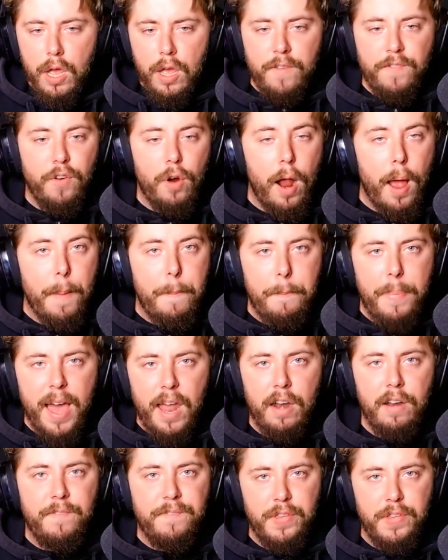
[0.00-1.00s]
for a
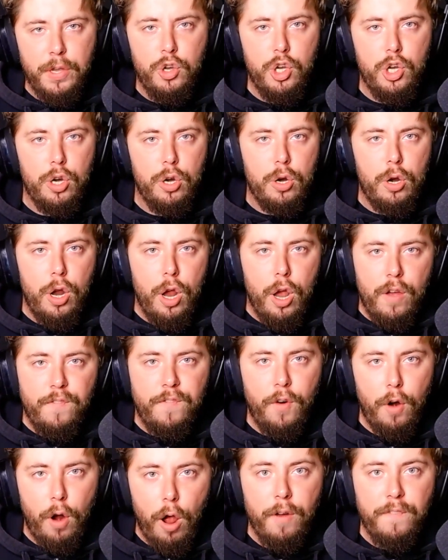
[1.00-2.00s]
better future
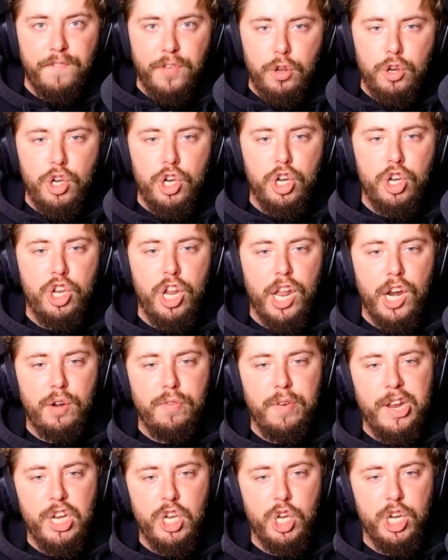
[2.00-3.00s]
for our future
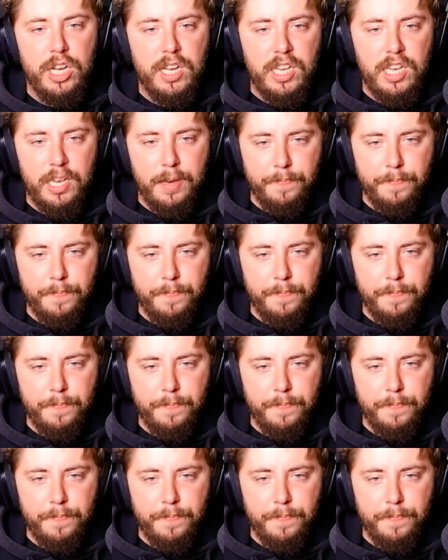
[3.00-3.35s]
generations.